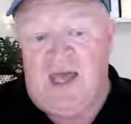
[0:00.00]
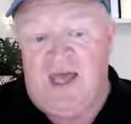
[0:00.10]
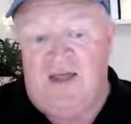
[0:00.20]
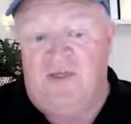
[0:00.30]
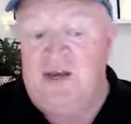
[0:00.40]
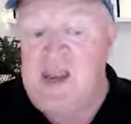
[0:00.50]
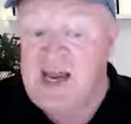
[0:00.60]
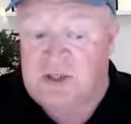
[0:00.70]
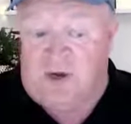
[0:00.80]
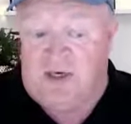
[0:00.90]
the
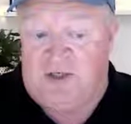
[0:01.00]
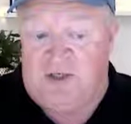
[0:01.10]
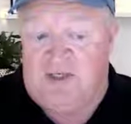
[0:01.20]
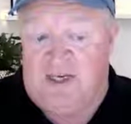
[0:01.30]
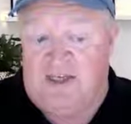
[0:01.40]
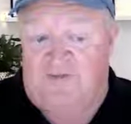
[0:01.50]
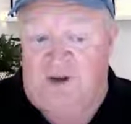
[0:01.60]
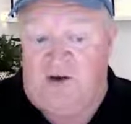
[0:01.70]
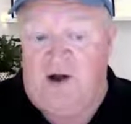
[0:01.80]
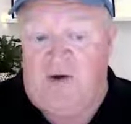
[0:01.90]
next question says,
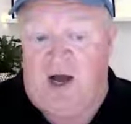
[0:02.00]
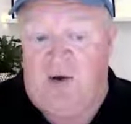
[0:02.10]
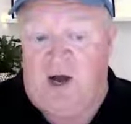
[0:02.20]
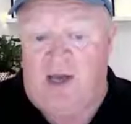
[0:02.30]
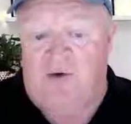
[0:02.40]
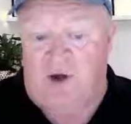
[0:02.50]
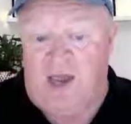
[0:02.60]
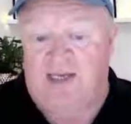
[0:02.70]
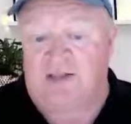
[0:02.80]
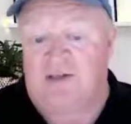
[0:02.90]
figure out how I
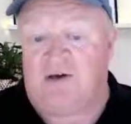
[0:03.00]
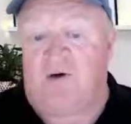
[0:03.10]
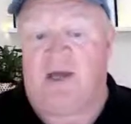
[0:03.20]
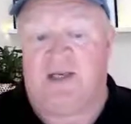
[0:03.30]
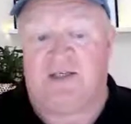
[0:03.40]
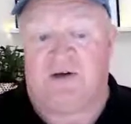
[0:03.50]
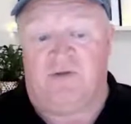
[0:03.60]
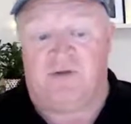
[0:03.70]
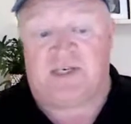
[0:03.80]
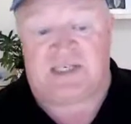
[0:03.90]
created the comment
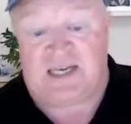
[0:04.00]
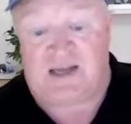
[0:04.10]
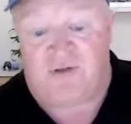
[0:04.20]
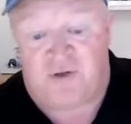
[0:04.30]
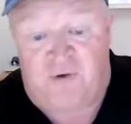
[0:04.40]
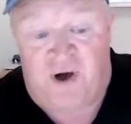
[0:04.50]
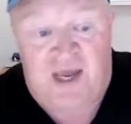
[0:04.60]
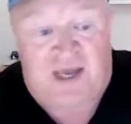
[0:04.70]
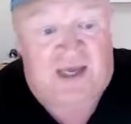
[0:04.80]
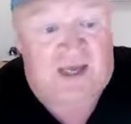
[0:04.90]
on C3.